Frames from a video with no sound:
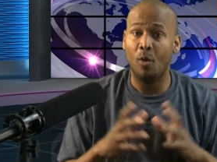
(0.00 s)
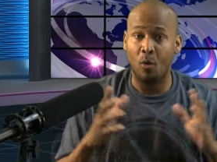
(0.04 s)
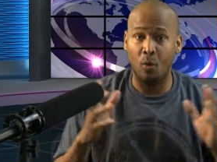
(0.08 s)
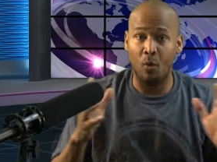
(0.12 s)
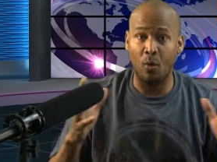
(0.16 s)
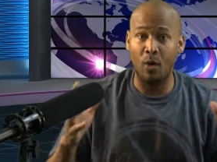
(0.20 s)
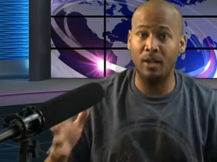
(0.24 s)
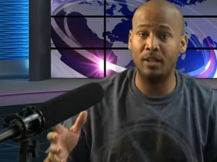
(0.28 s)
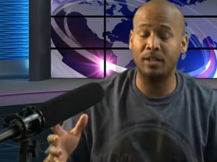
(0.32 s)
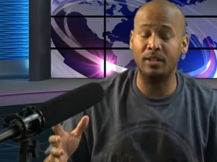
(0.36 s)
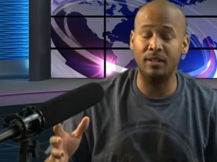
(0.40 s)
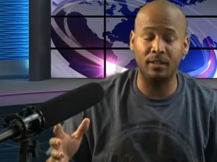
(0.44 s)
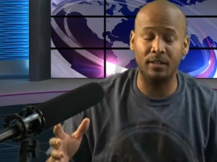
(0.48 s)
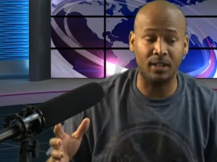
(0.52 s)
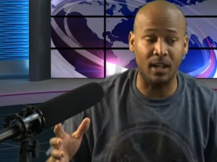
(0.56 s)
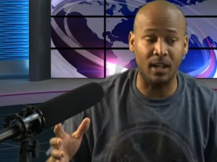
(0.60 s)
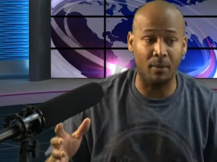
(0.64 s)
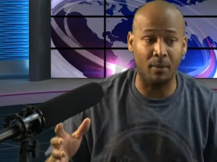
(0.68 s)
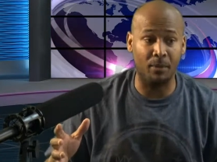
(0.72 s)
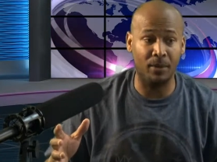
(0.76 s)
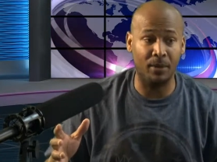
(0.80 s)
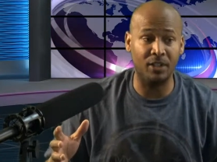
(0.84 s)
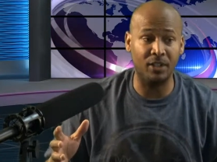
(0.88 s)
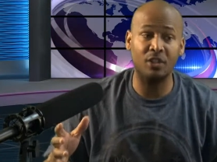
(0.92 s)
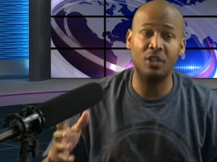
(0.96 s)
What
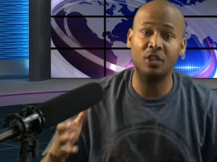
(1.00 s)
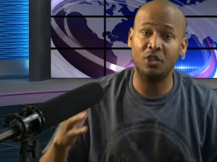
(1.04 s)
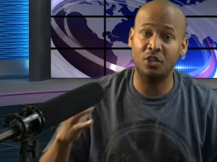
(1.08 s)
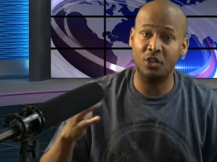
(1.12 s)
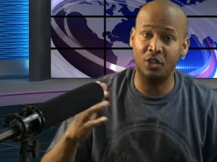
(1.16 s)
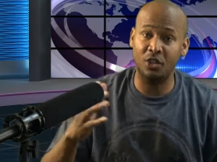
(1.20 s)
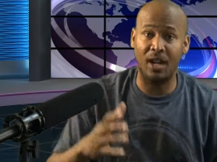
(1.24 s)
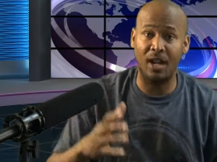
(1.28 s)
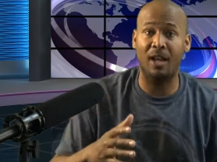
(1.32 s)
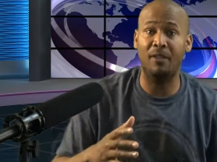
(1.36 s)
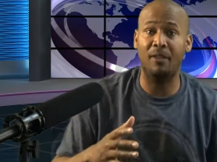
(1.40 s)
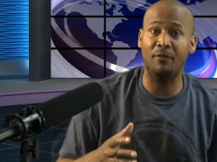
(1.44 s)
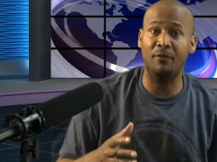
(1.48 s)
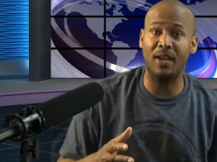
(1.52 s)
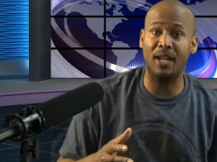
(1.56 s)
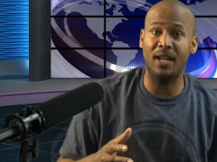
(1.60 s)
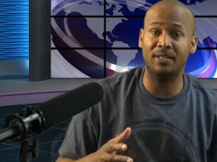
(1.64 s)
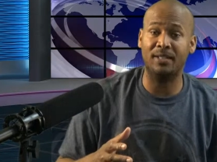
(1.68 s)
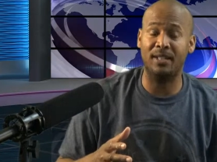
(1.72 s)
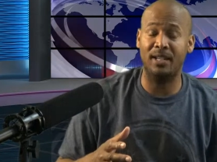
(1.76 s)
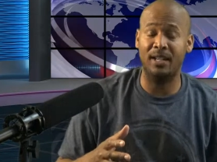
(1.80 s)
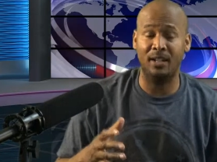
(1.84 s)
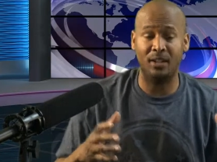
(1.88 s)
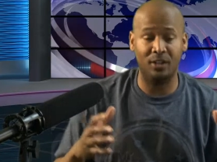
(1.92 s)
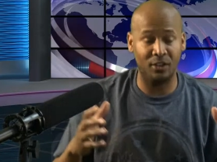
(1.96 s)
companies should I
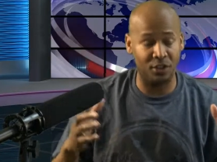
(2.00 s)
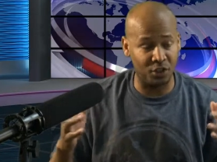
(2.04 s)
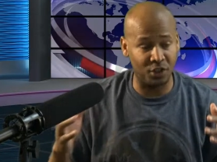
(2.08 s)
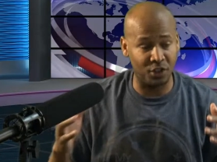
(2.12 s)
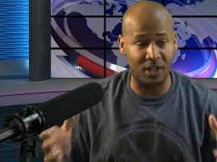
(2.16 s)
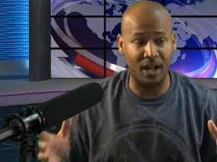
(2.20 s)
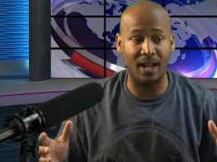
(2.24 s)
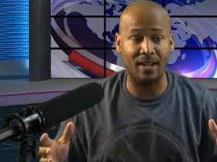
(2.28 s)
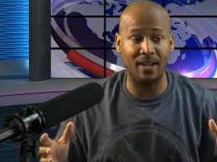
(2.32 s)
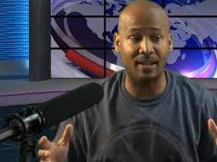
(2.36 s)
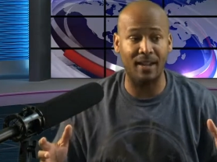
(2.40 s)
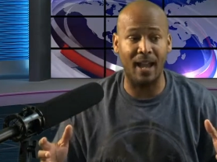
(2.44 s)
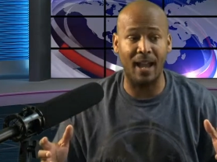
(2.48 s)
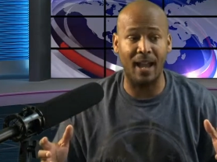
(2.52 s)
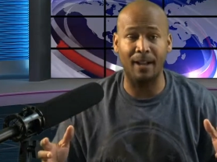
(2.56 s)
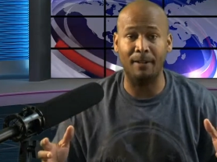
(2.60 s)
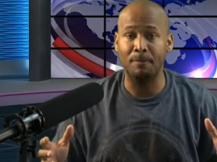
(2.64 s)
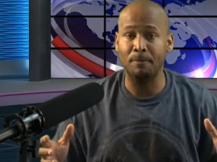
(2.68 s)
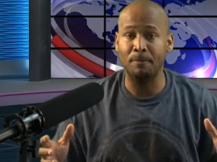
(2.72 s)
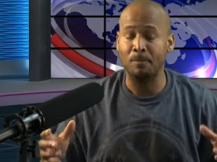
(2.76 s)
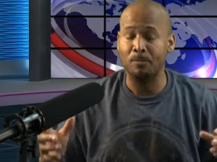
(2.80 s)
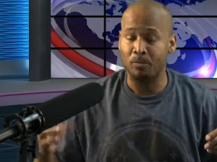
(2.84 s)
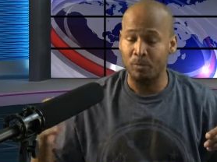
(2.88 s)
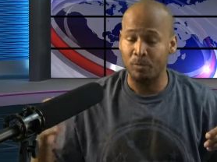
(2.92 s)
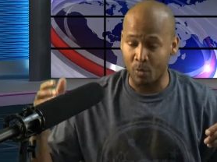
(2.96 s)
invest in? Should I not?